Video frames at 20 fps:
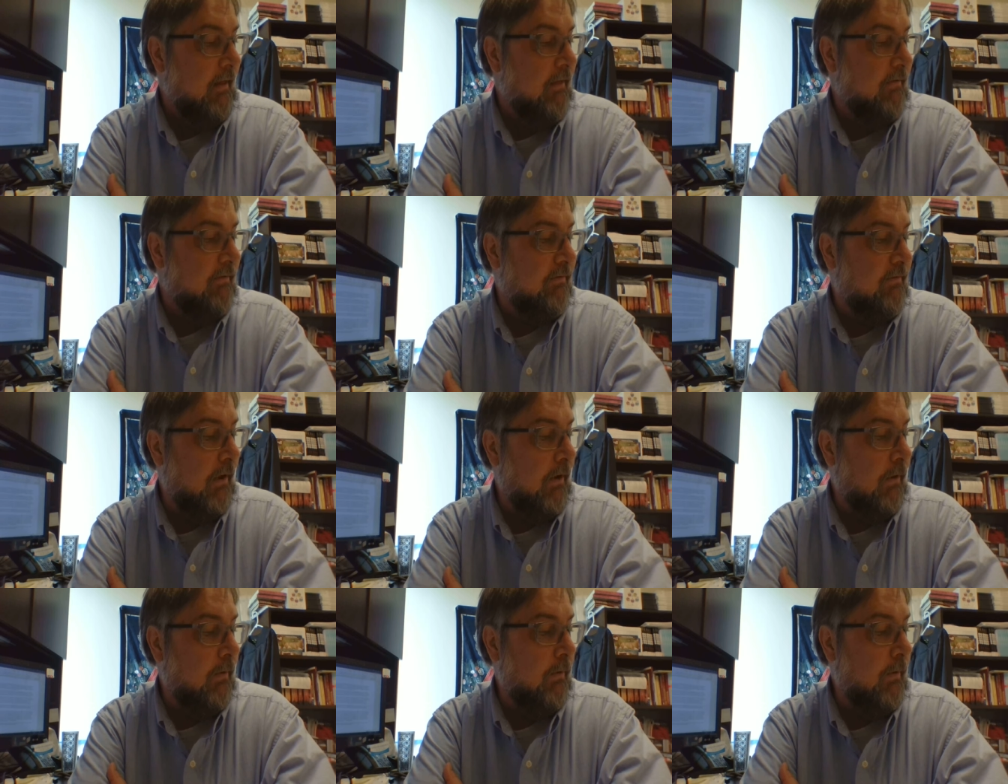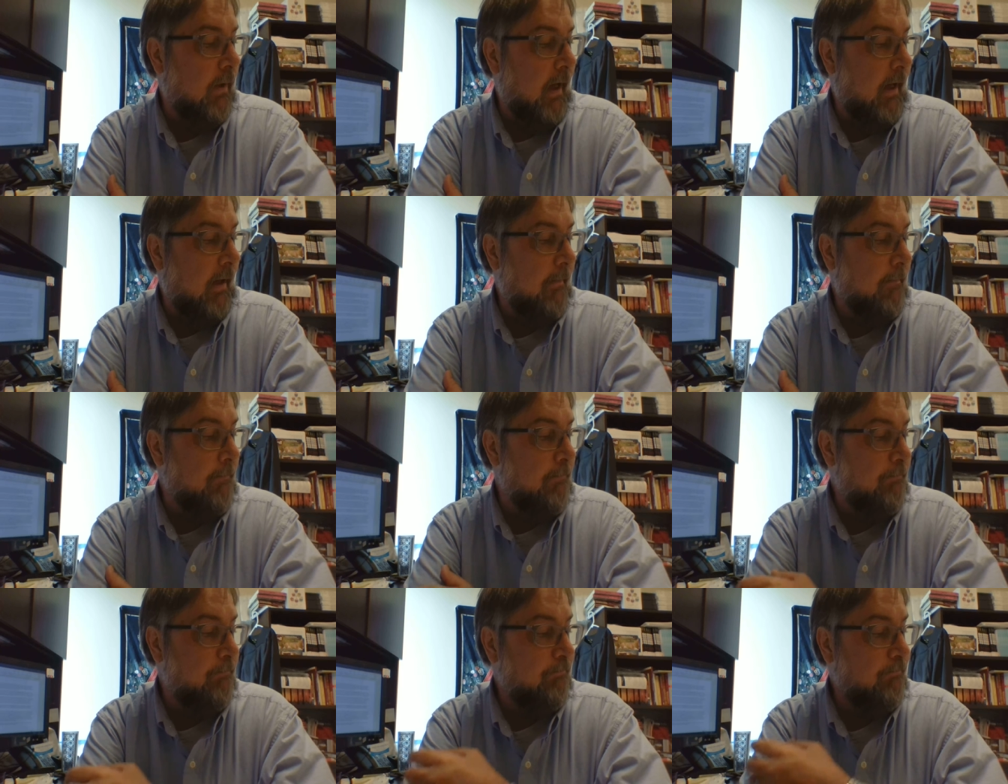So
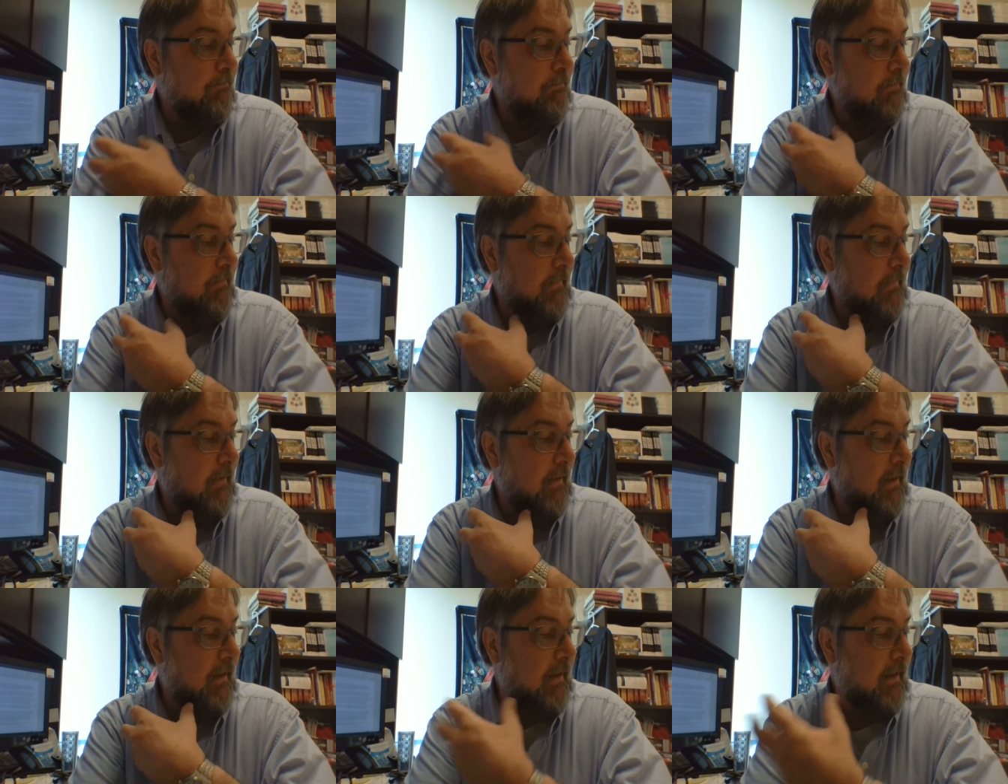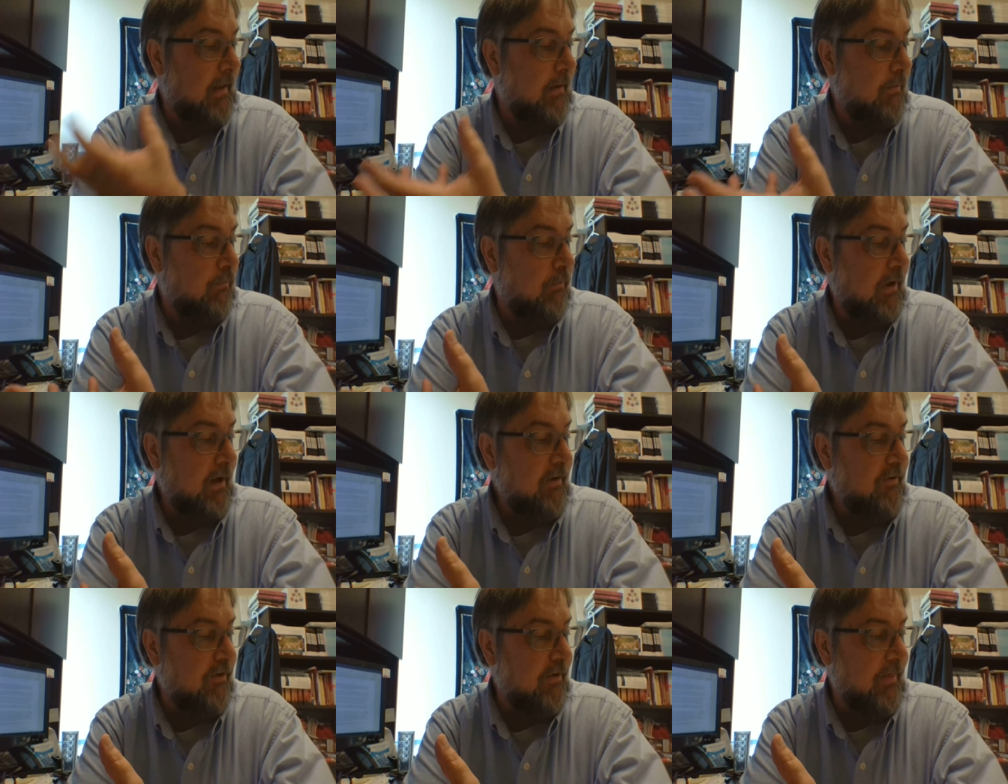before
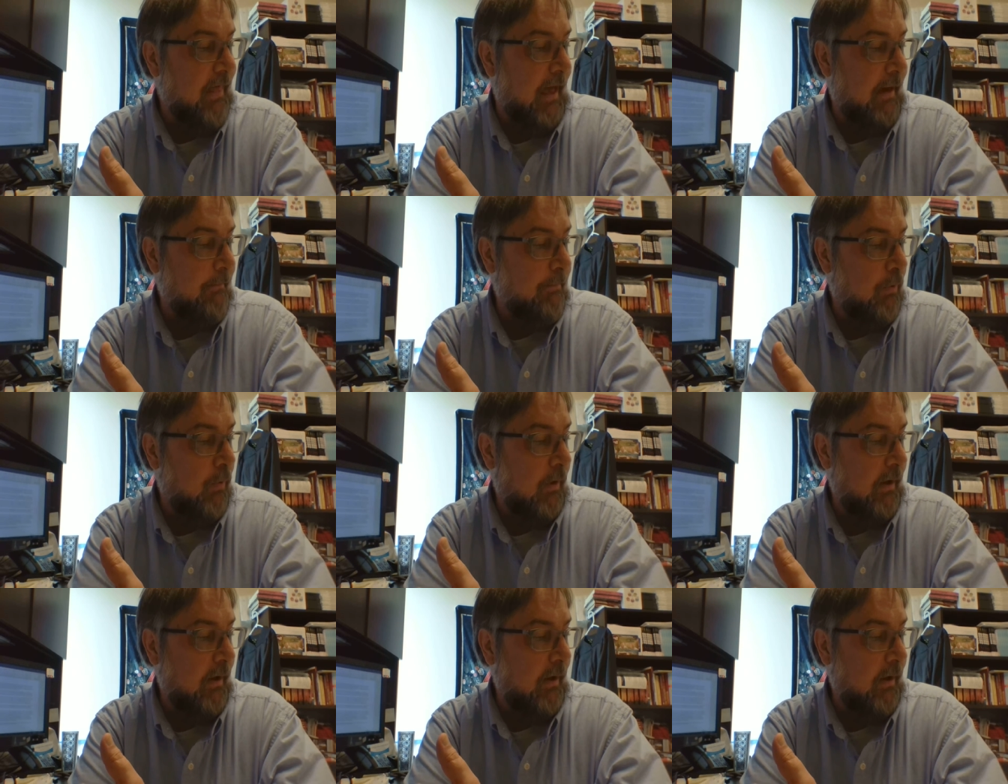reaching that